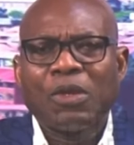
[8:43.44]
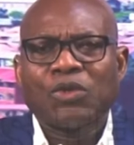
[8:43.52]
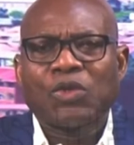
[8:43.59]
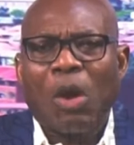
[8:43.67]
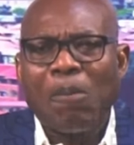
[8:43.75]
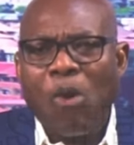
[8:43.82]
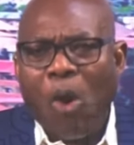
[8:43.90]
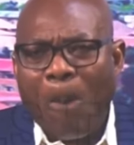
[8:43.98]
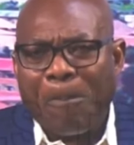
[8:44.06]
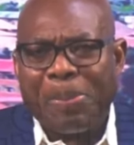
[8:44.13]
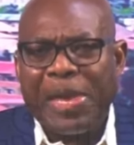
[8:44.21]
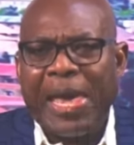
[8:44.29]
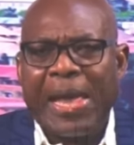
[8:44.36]
some
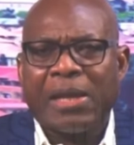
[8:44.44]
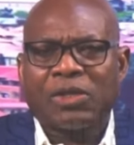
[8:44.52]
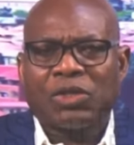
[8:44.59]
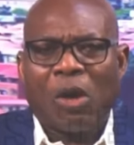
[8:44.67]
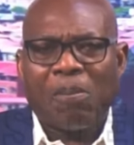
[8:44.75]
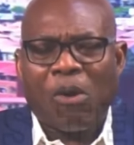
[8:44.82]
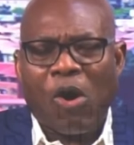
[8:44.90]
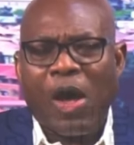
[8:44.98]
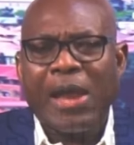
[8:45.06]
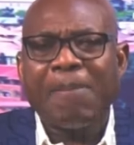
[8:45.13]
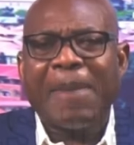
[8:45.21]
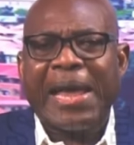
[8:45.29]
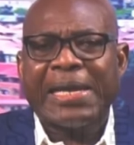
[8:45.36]
OPL, some
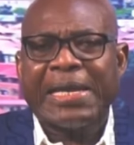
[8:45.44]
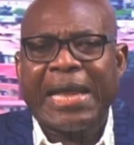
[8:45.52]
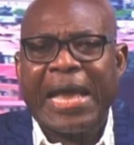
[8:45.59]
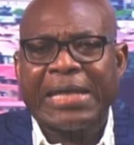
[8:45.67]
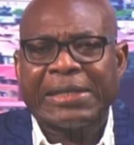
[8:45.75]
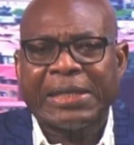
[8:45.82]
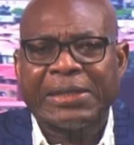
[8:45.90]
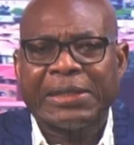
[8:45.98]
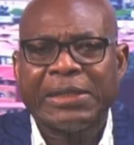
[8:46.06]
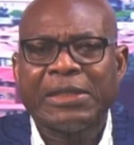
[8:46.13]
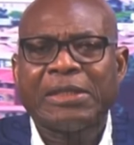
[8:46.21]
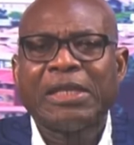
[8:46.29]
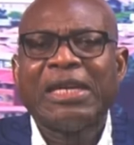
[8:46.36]
oil mining
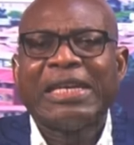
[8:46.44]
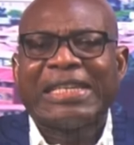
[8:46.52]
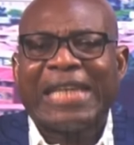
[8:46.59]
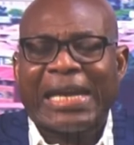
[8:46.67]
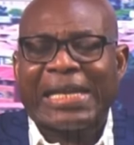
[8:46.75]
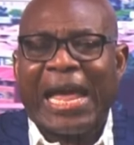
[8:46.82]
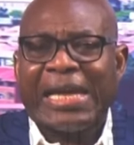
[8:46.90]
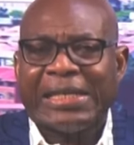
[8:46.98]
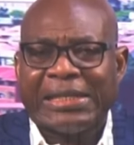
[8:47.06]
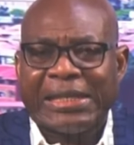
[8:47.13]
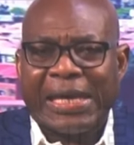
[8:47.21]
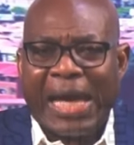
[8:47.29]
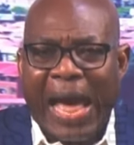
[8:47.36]
licenses that are
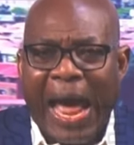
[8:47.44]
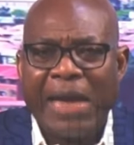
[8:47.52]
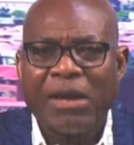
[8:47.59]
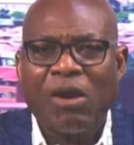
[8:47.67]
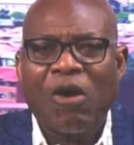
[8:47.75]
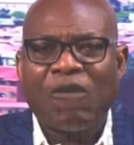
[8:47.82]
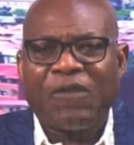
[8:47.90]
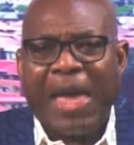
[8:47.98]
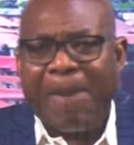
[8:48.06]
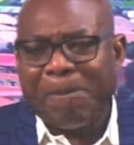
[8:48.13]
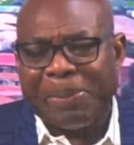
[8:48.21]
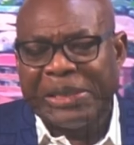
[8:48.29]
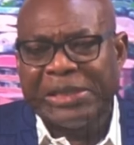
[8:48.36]
in the hand of
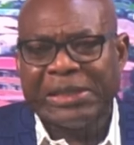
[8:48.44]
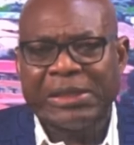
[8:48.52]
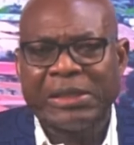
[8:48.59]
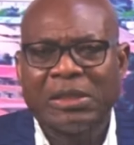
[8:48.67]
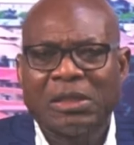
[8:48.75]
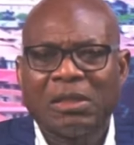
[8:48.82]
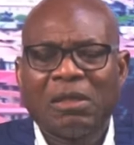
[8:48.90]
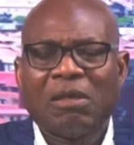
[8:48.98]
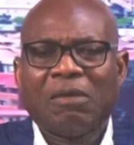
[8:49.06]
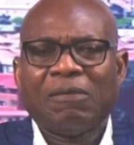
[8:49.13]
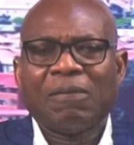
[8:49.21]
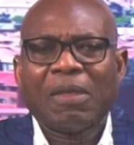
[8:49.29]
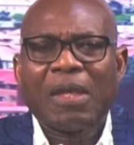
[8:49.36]
MPDC
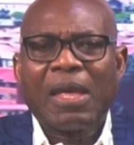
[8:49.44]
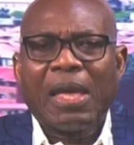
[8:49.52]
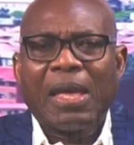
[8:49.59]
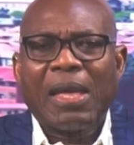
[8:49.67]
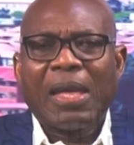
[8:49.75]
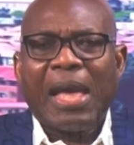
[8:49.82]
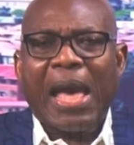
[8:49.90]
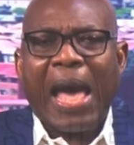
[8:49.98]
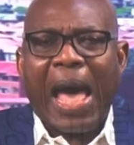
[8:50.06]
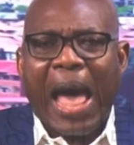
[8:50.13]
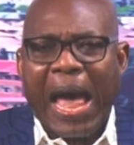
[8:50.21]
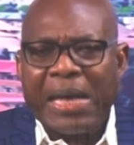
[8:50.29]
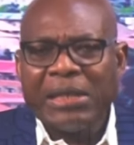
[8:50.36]

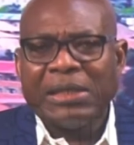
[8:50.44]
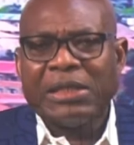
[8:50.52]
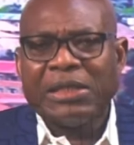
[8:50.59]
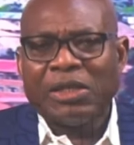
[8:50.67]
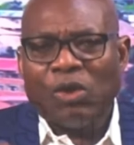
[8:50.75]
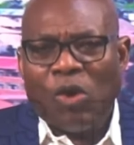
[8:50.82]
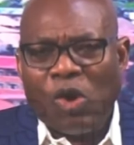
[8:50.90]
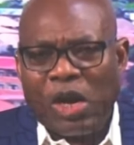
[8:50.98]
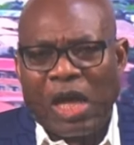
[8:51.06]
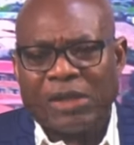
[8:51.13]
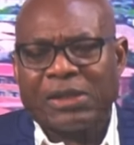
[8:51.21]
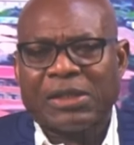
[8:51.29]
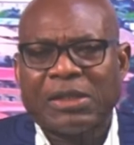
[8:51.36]
and the
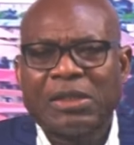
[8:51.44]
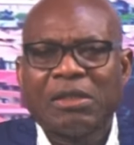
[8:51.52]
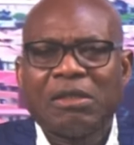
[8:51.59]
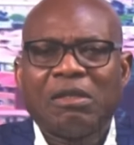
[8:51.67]
owners.